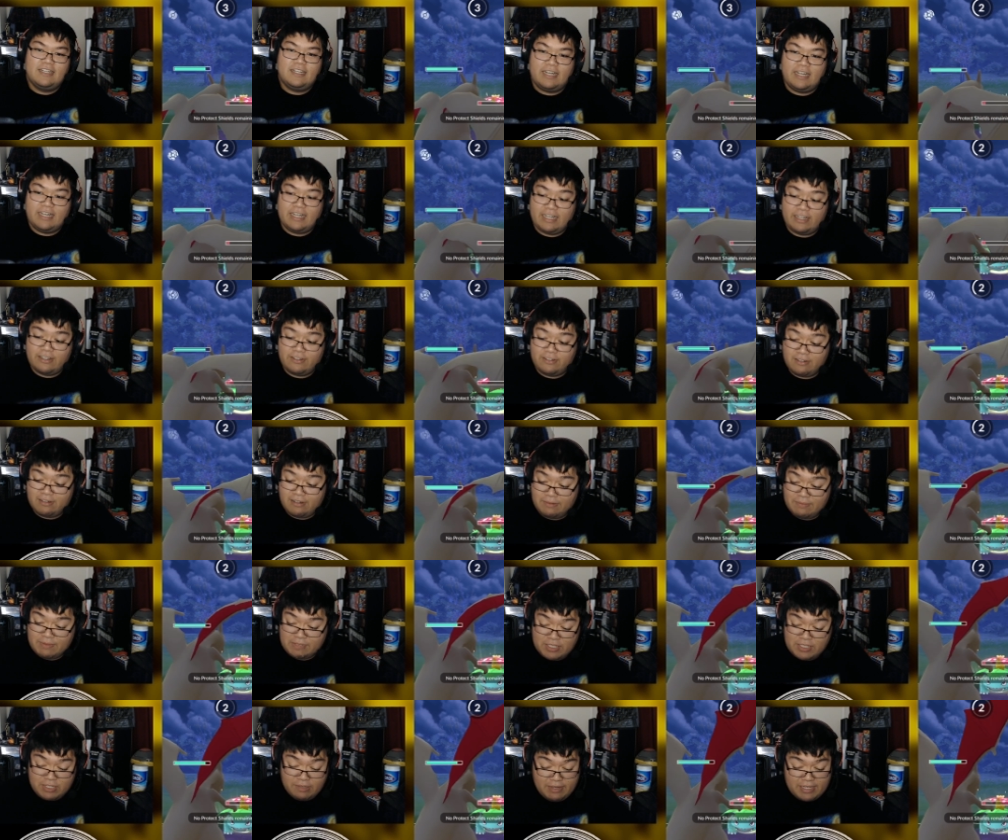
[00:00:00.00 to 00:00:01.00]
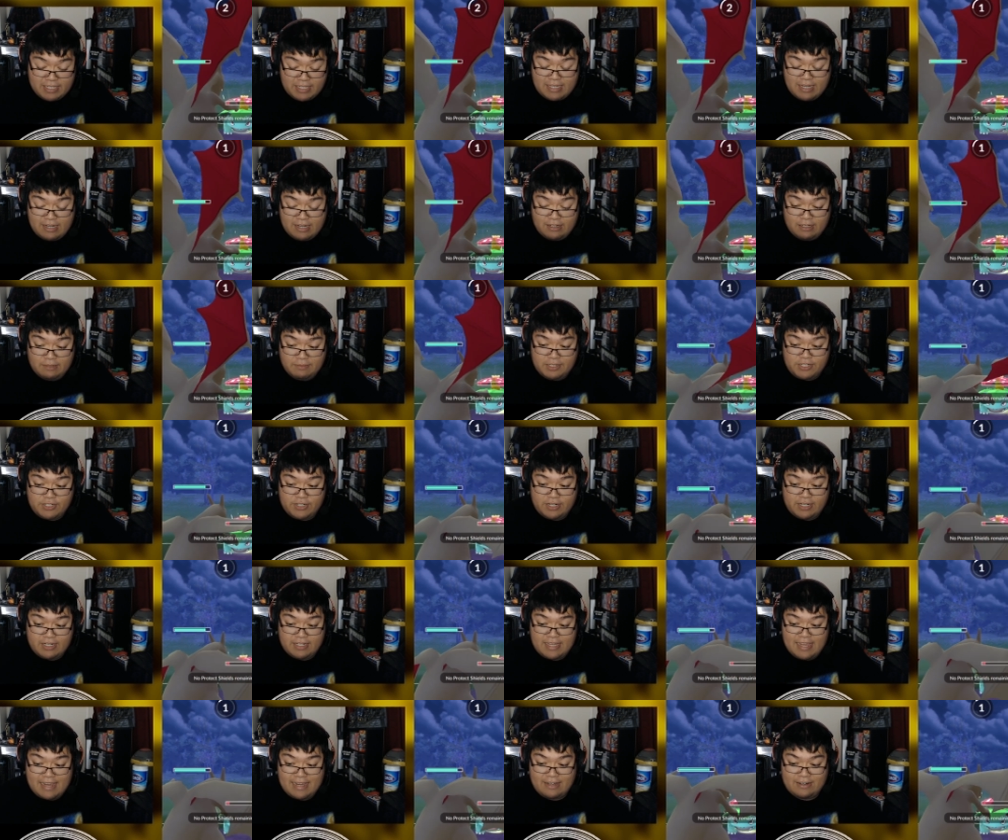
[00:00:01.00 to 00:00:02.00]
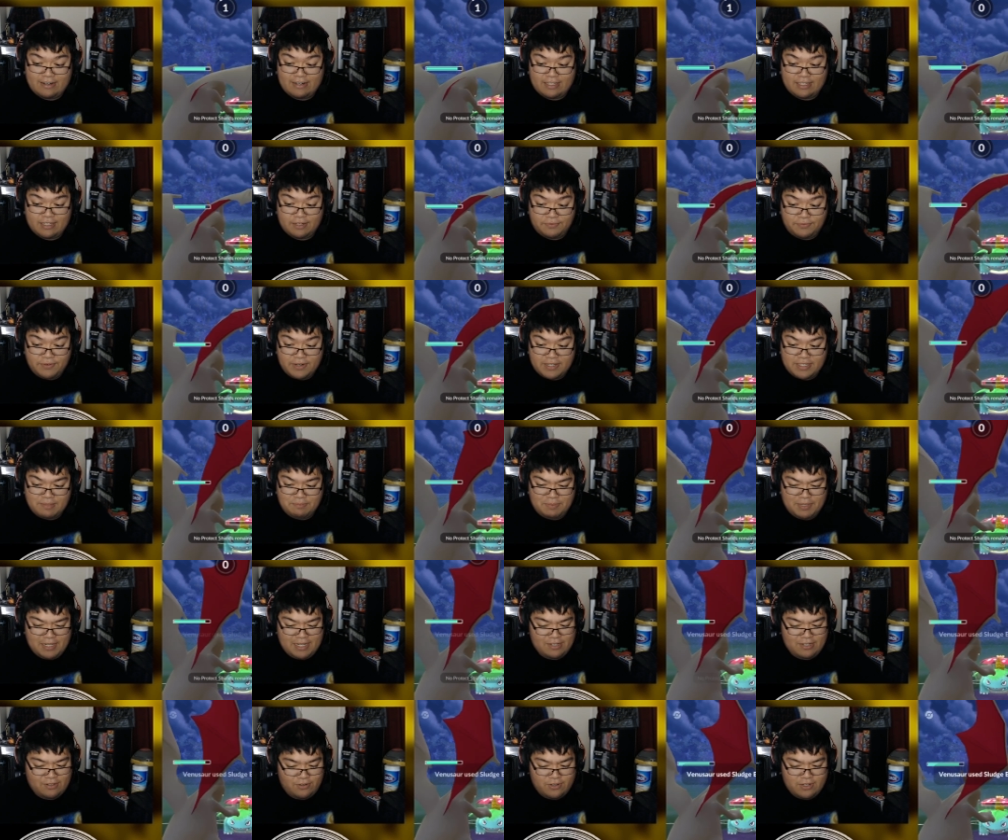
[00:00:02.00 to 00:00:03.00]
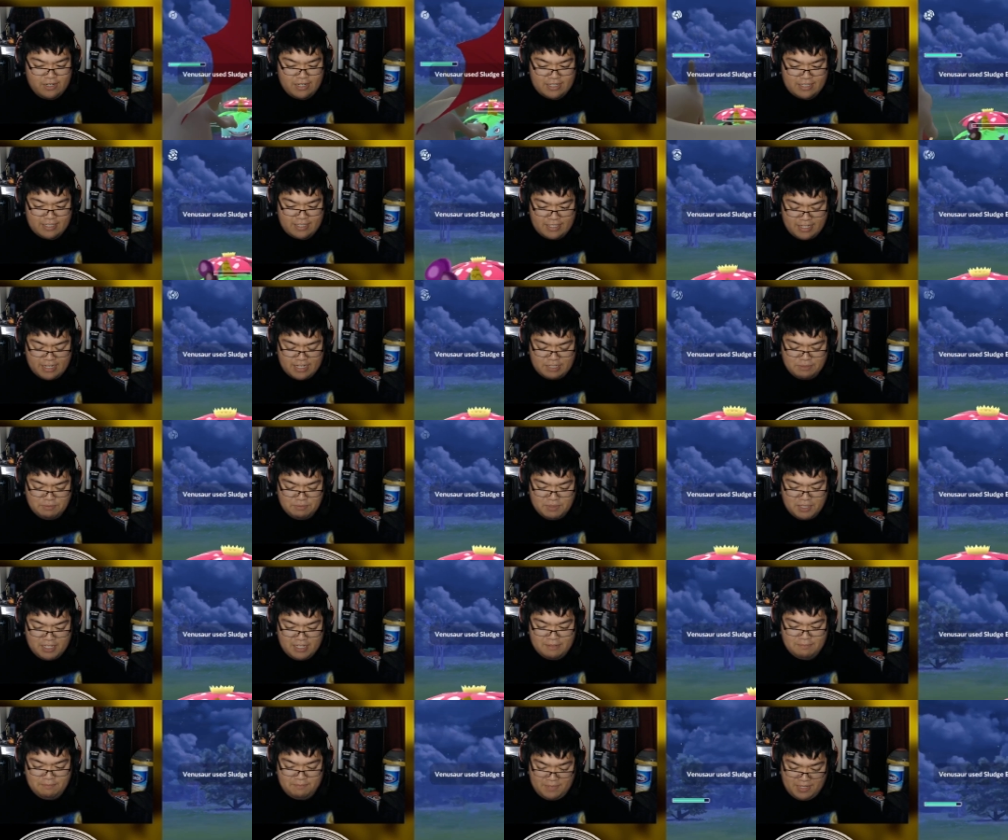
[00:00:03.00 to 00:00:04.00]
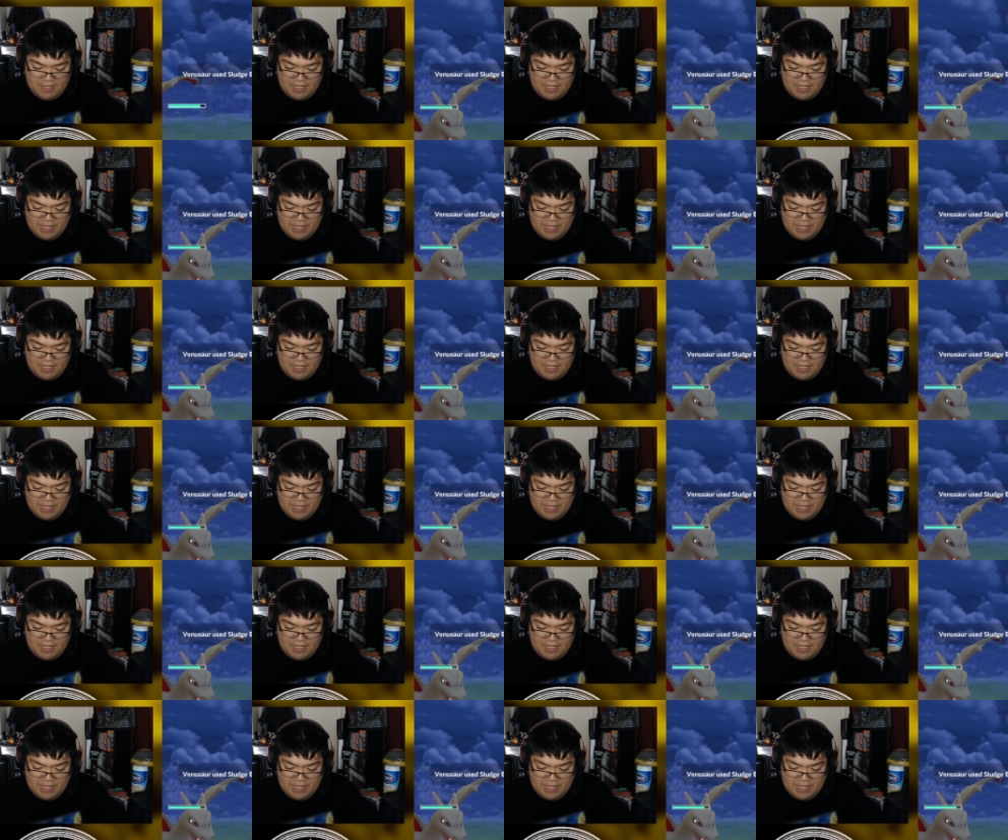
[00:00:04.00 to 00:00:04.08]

Uh, who I'm assuming is now going to be trying to tank on either Frenzy Plant or a Sludge Bomb.